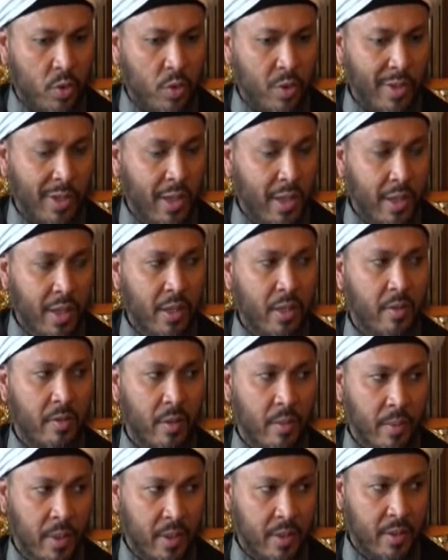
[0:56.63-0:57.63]
to
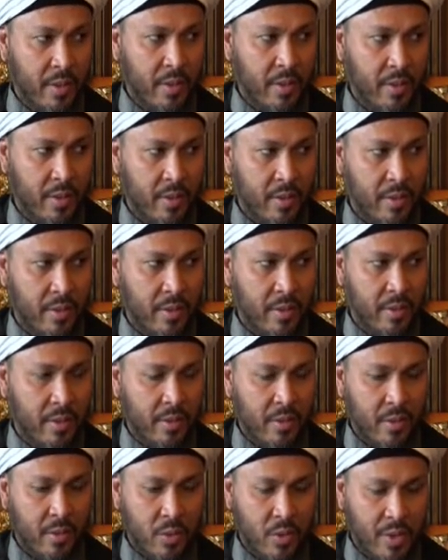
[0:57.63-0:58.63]
learn from it,
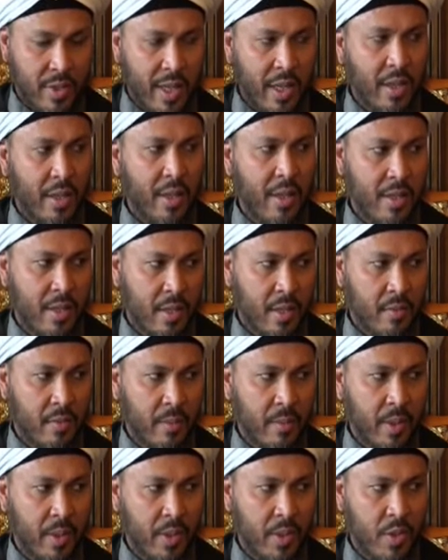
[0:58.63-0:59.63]
to take
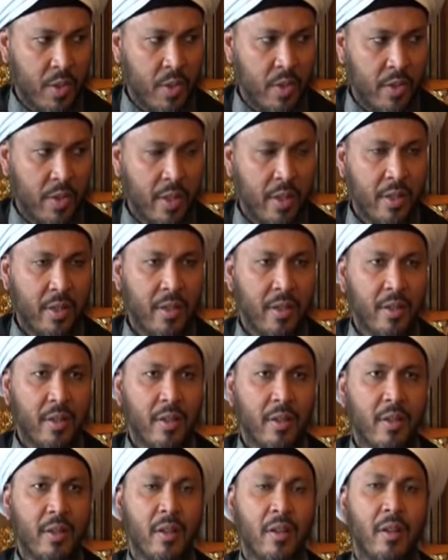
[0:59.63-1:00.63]
lesson from our history.
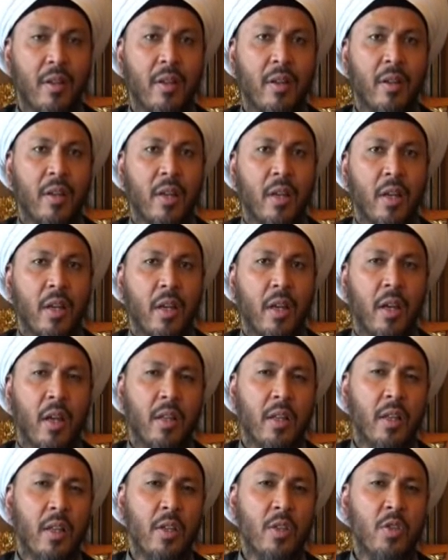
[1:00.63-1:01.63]

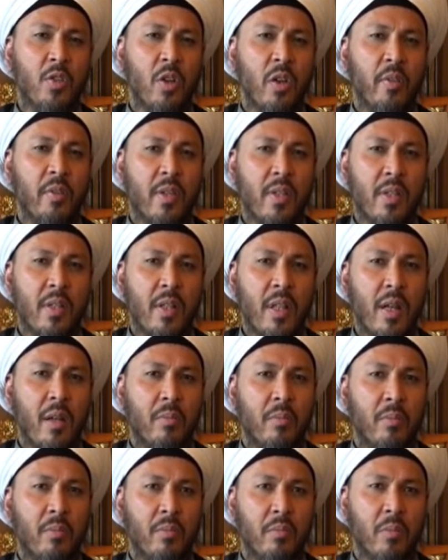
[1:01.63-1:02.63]
And the history of
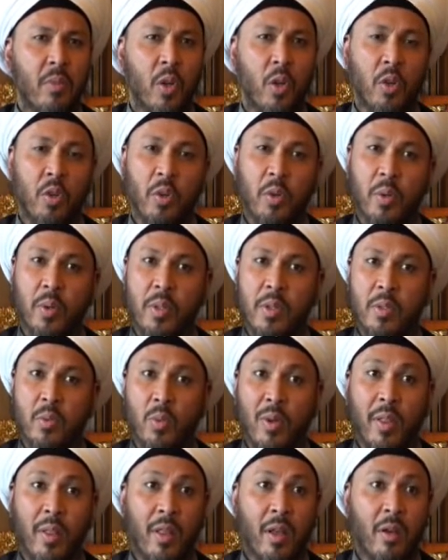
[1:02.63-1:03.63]
Islam, although
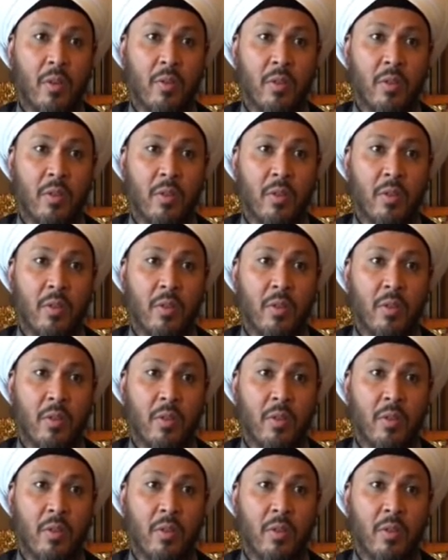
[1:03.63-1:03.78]
it's